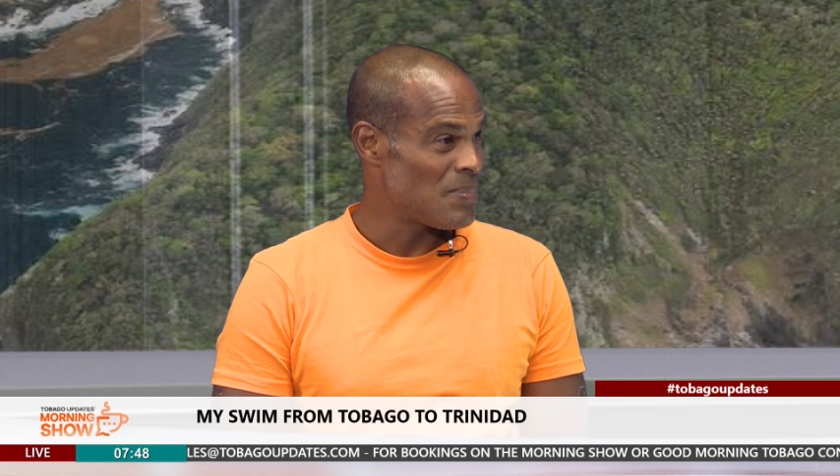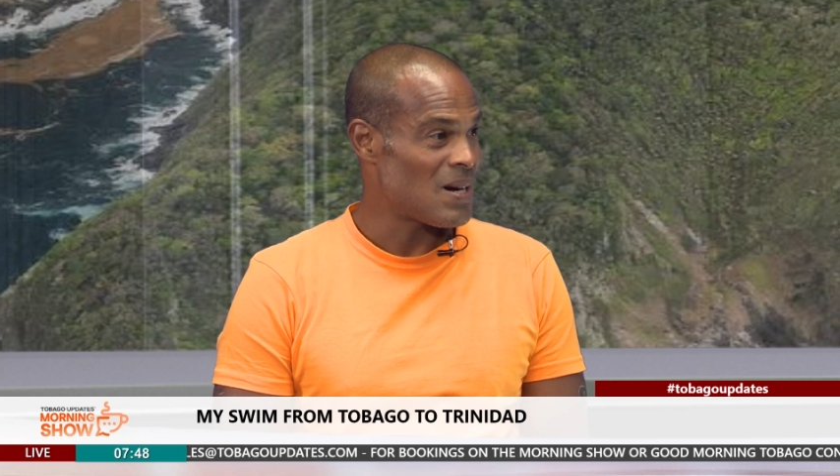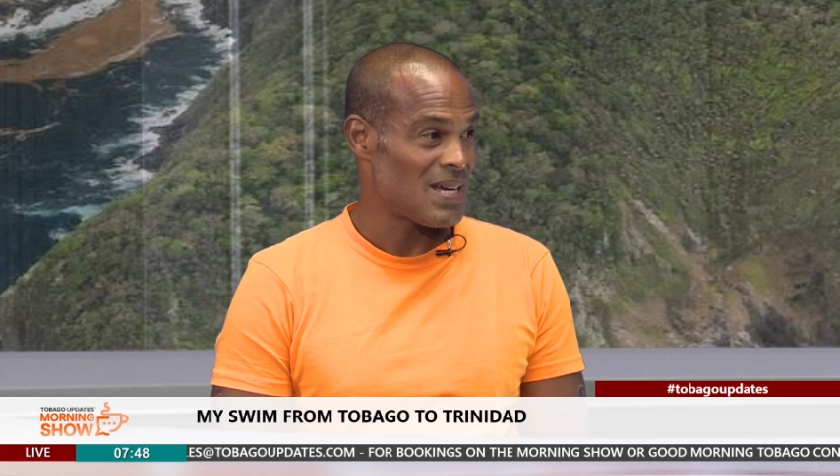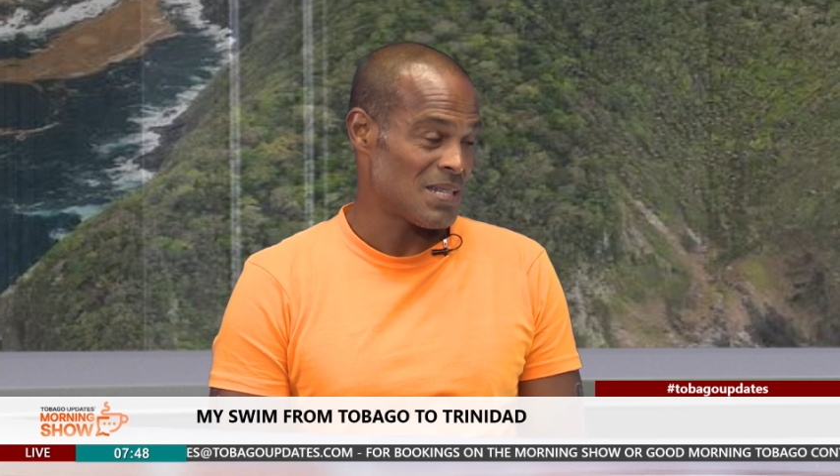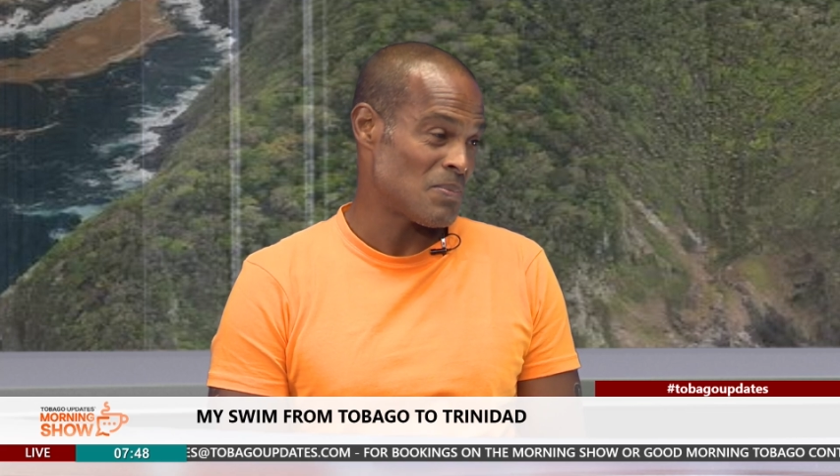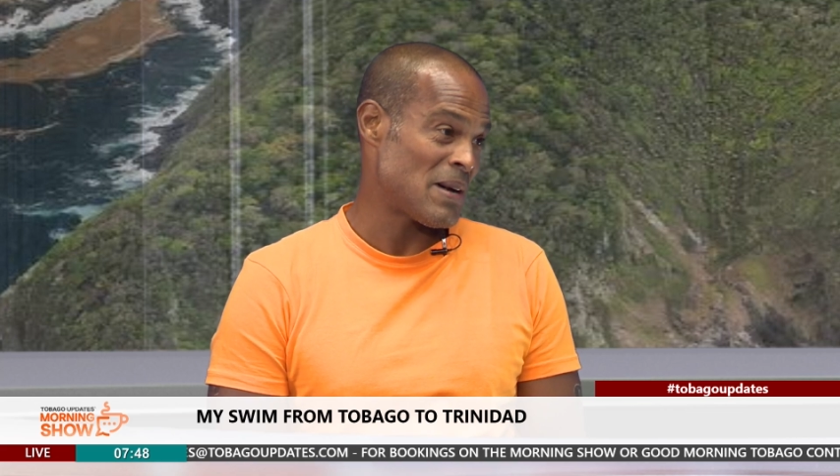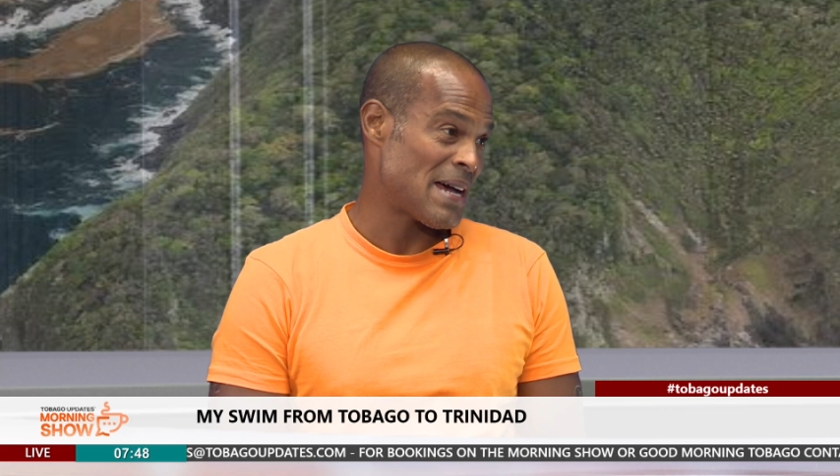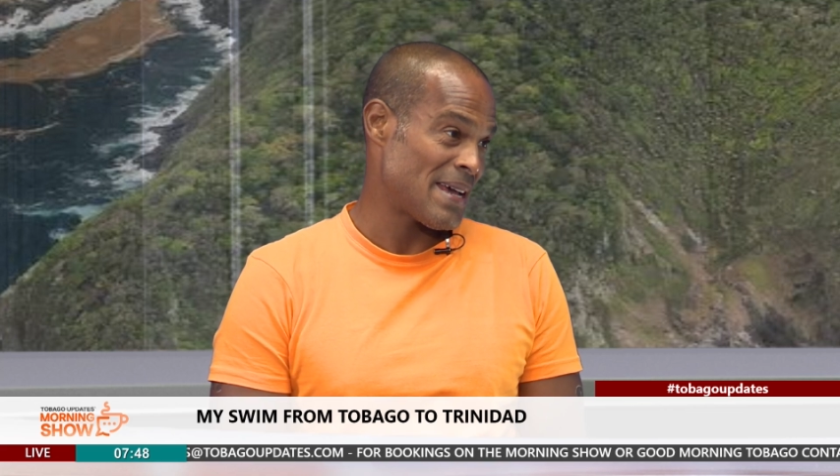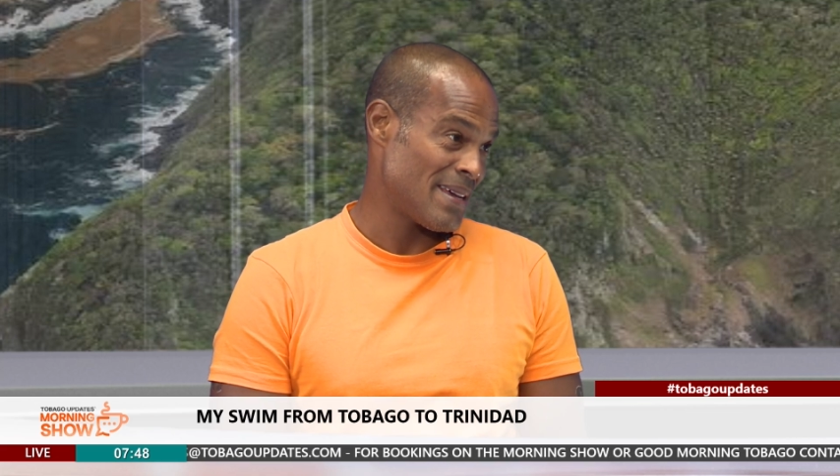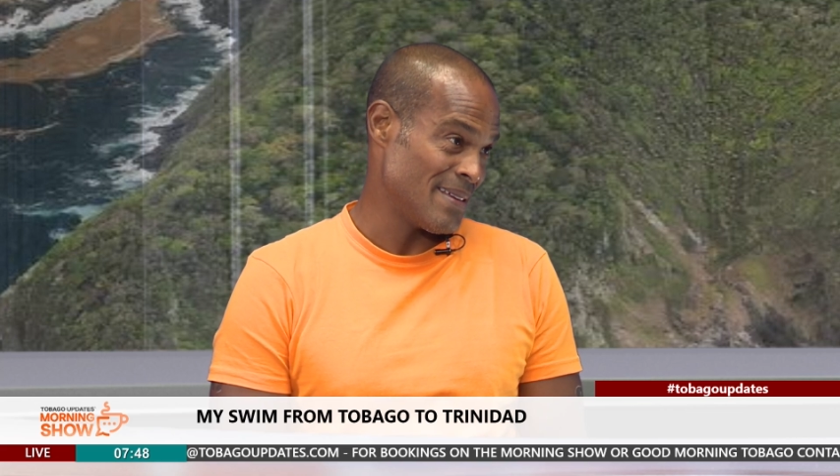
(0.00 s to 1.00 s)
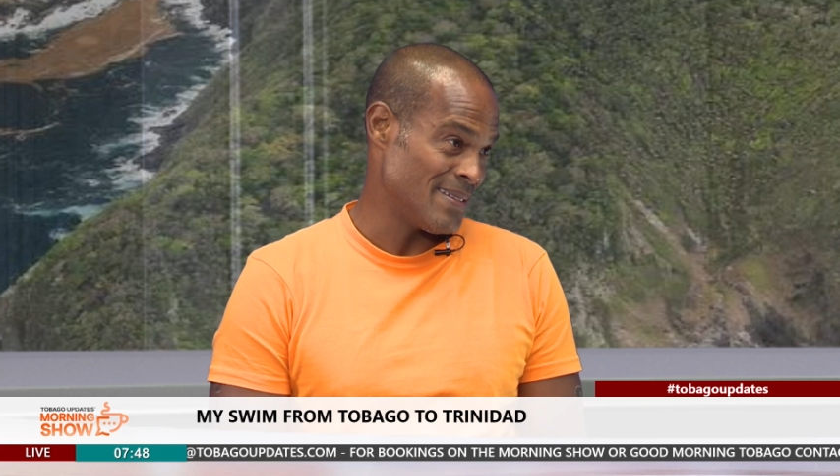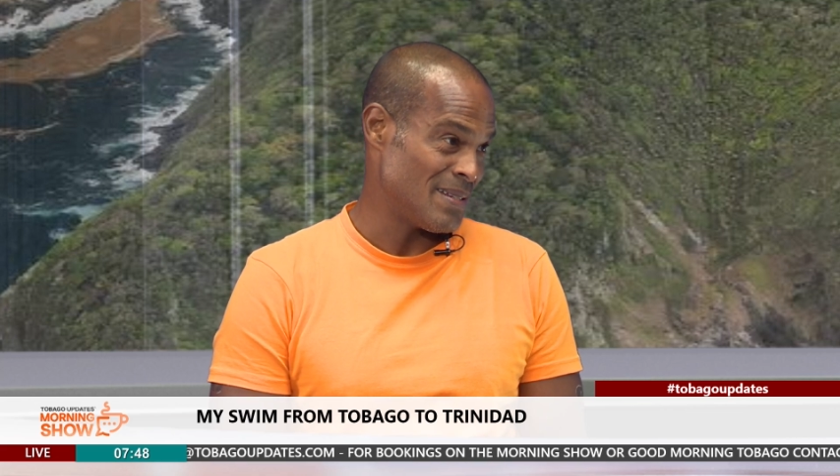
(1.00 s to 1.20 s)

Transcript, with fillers: passed by